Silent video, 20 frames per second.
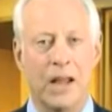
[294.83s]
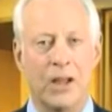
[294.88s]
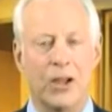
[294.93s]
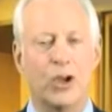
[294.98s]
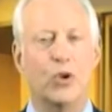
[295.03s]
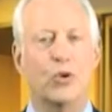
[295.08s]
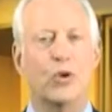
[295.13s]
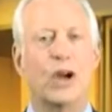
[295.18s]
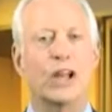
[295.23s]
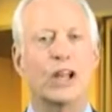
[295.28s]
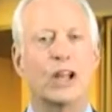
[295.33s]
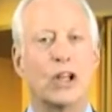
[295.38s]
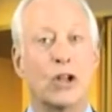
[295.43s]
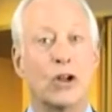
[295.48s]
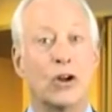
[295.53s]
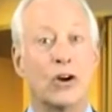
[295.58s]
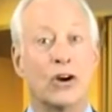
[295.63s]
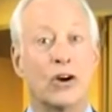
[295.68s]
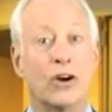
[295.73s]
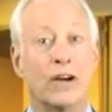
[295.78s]
You can
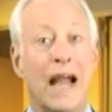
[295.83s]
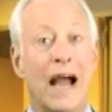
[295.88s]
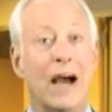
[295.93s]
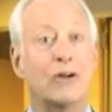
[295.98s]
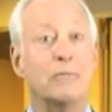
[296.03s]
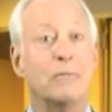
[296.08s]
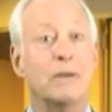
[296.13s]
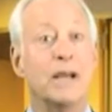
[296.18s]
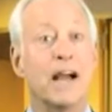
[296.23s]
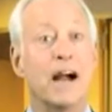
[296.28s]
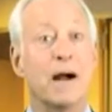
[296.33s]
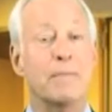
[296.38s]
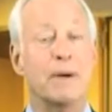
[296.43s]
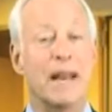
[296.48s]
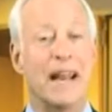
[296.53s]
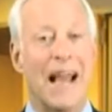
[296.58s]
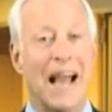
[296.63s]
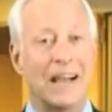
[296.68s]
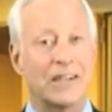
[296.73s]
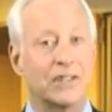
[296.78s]
learn how to become
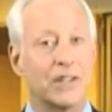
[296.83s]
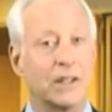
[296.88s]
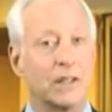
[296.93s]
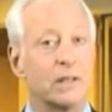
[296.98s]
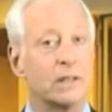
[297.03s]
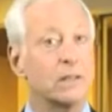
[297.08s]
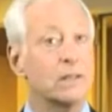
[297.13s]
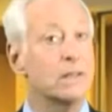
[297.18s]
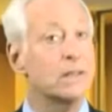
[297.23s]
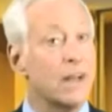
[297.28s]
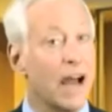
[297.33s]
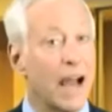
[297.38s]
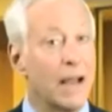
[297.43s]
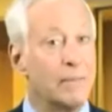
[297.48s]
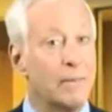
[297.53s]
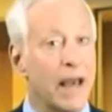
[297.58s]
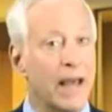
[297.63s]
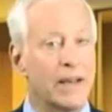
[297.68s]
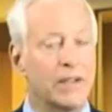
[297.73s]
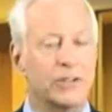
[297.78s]
an excellent
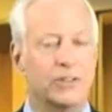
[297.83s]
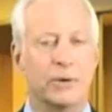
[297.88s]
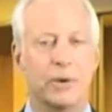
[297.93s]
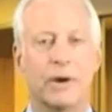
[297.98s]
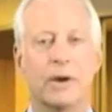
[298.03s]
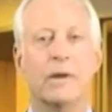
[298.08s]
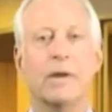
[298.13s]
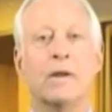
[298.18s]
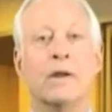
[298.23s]
time manager.